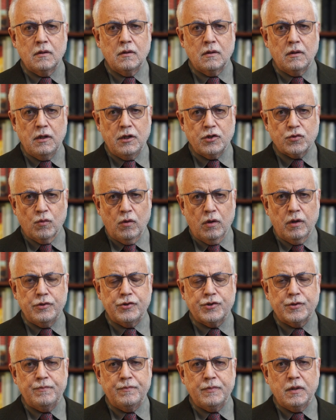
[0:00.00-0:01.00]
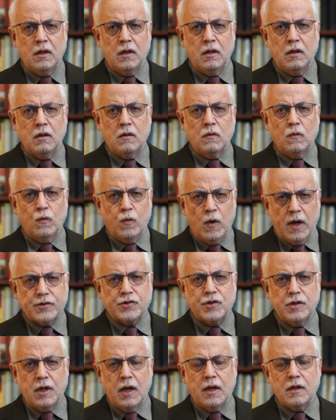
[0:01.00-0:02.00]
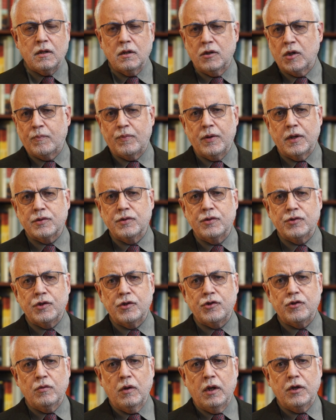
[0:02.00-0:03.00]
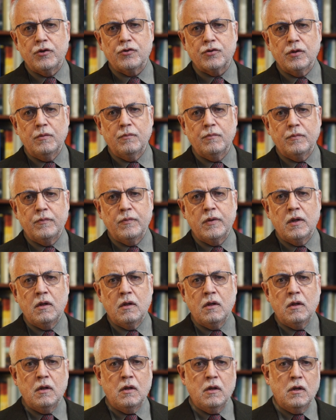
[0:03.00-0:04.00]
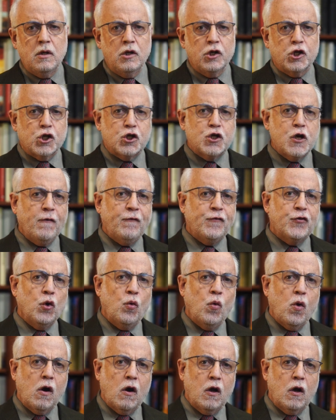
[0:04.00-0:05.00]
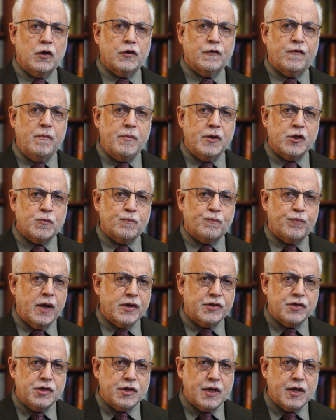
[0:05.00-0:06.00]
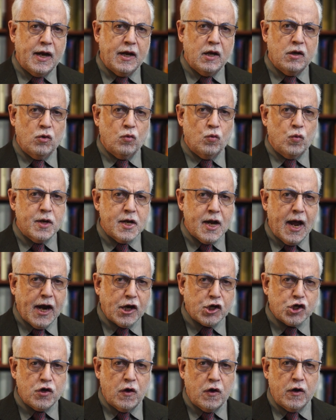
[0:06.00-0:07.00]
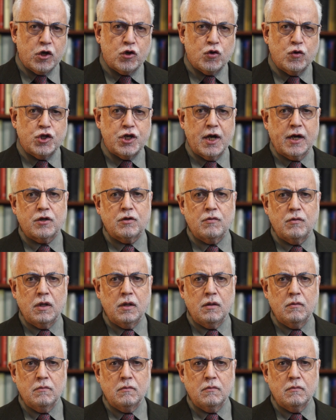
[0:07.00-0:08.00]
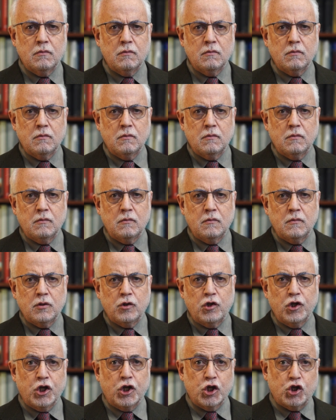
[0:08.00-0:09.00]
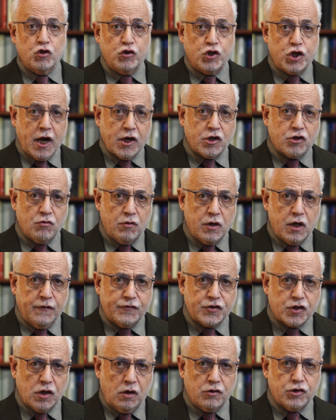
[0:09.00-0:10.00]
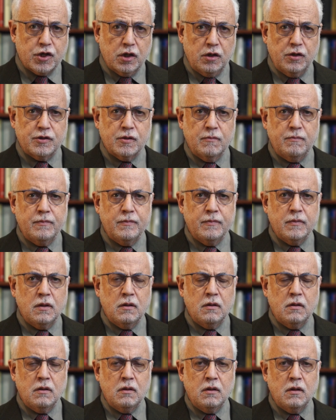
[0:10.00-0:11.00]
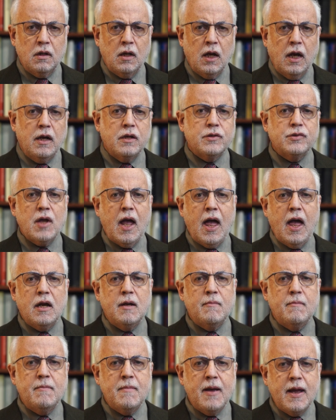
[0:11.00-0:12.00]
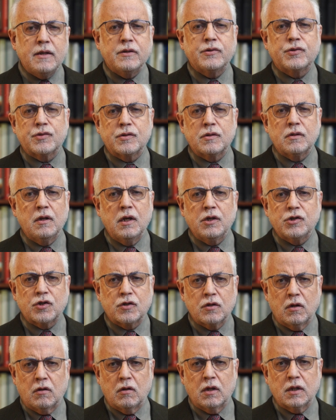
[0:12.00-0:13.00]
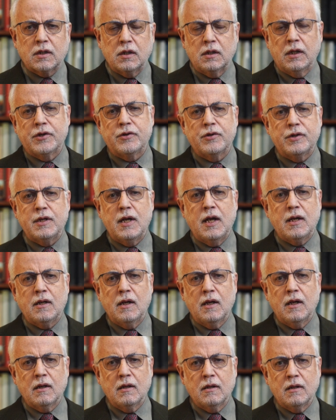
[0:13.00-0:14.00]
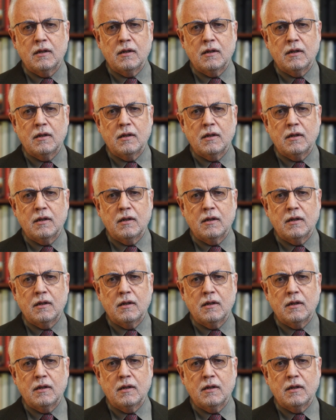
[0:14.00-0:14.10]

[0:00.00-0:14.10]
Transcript: These words resonate in the present situation. To shift the world from its present day reactionary trajectory to the trajectory of socialism is an immense historical undertaking.